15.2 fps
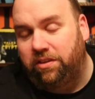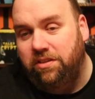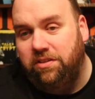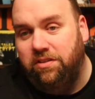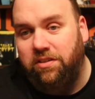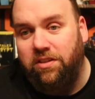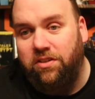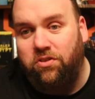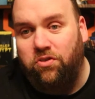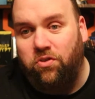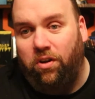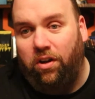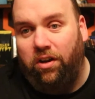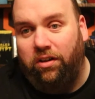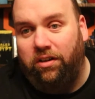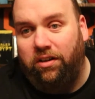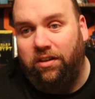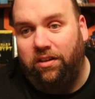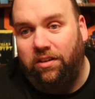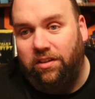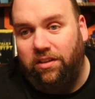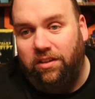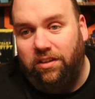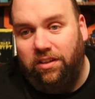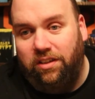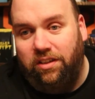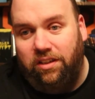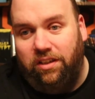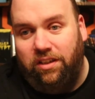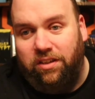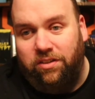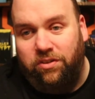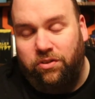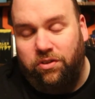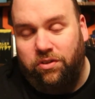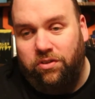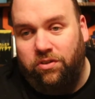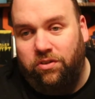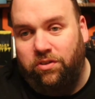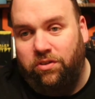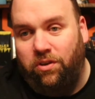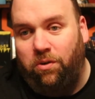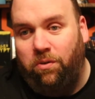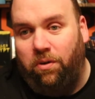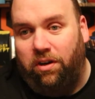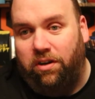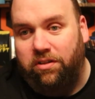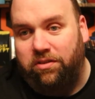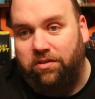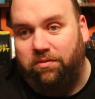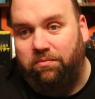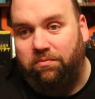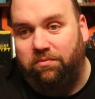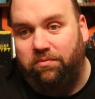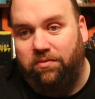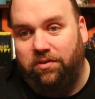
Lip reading: This trunk is so awesome.